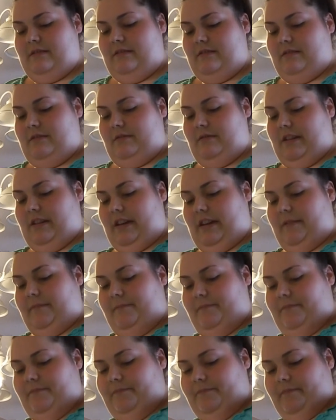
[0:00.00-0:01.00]
Okay.
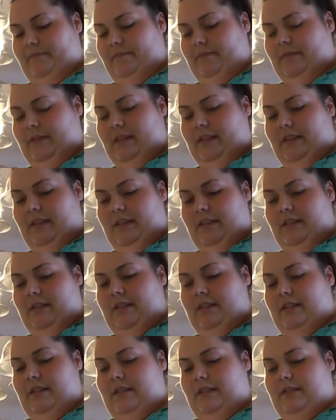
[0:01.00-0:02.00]

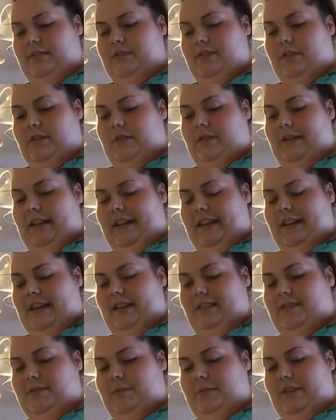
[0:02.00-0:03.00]
So I
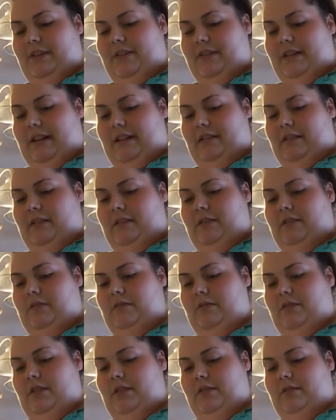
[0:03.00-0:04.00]
guess what you have, oh
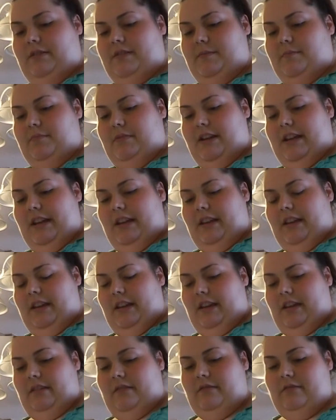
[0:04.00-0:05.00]
no, it's breaking.
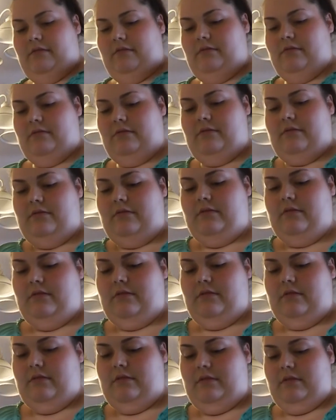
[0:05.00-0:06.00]

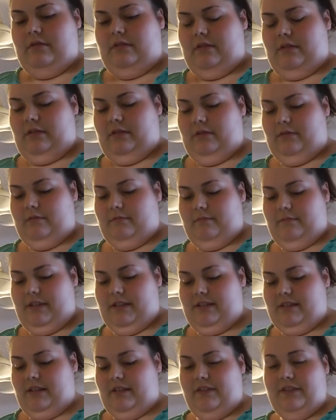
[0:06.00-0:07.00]
Oh, this
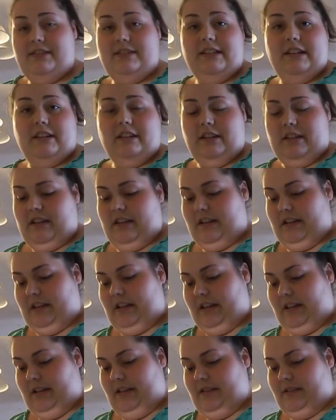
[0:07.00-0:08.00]
stuff is delicate, I
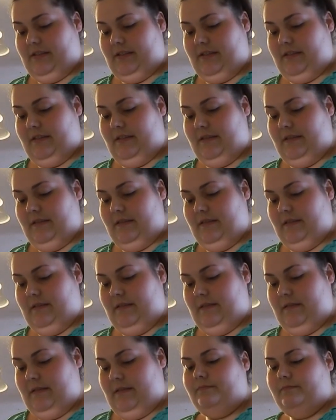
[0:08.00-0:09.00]
guess.
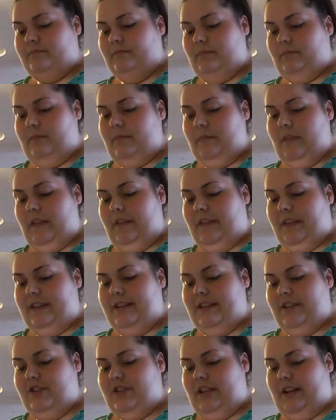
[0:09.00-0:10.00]
The
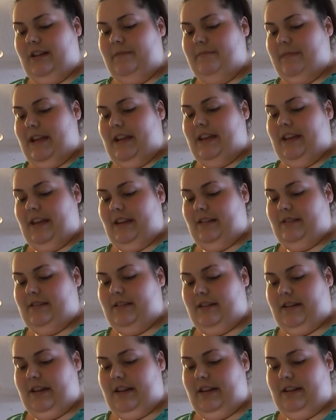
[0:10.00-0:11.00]
dish that I'm making
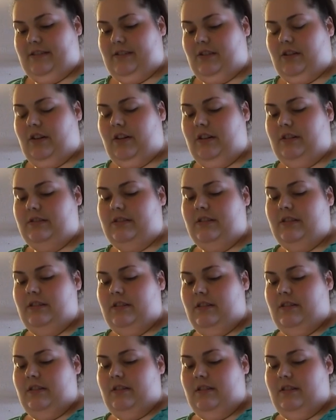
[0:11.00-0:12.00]
tonight is called
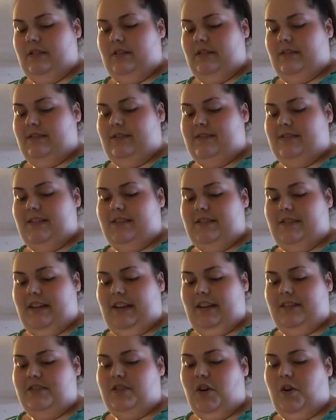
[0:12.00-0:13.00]

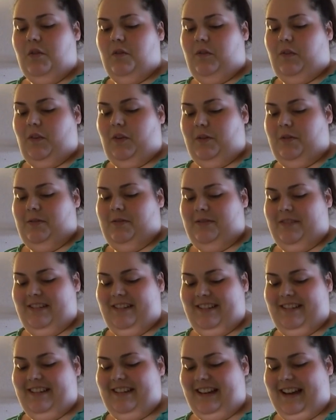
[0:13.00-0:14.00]
sizzling tofu,
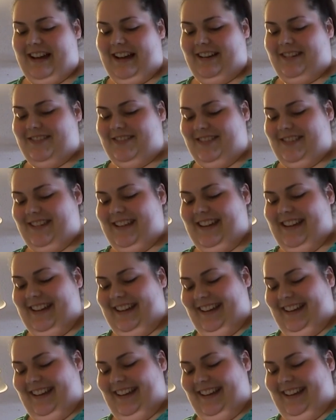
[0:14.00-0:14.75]
actually.